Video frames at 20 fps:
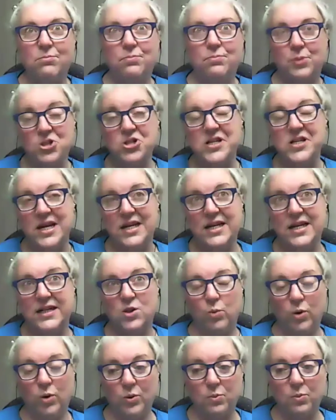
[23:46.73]
personally i like to
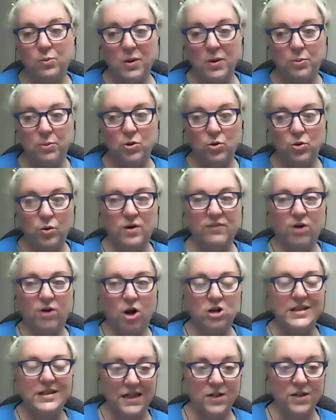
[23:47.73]
work with people who have
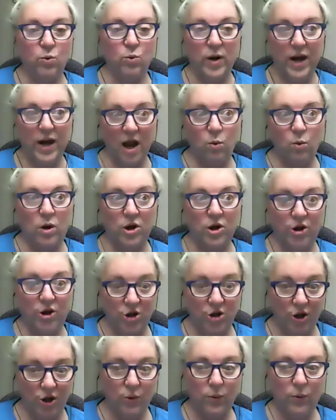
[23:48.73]
already done what i want
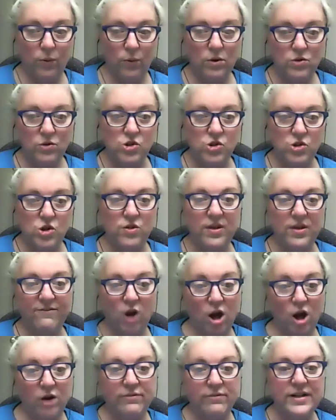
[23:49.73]
to do so they've
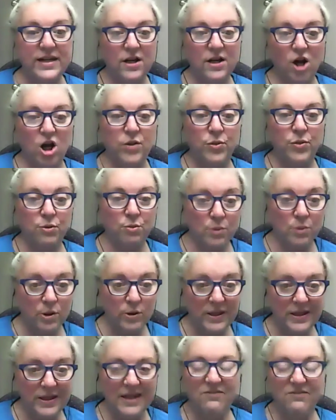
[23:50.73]
mm-hmm. already gone through
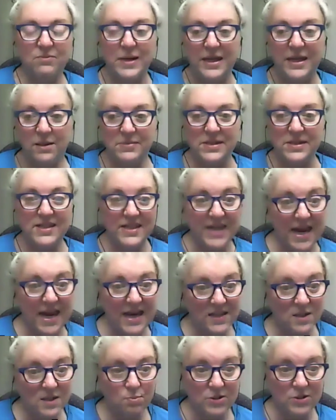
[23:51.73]
it they've made the
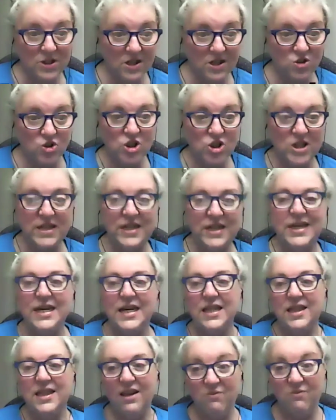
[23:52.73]
mistakes potentially
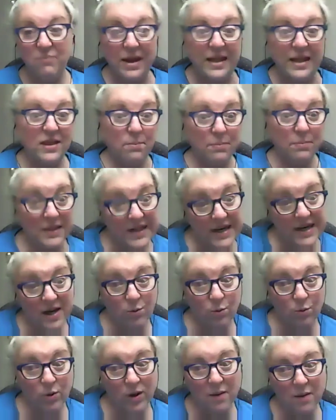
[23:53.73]
they've made the money i
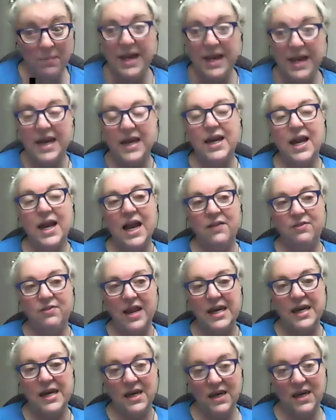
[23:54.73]
want to make and they
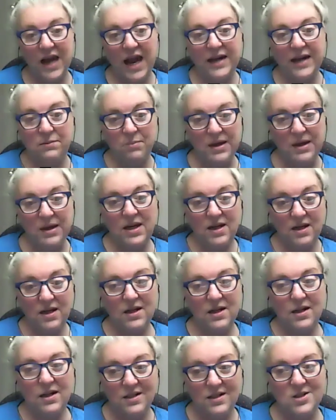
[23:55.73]
can guide me
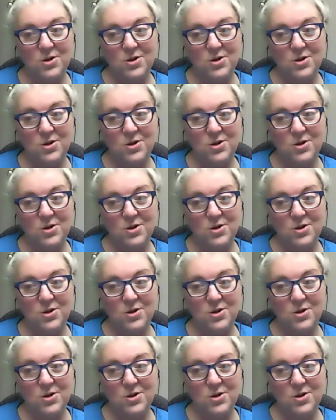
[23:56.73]
yeah.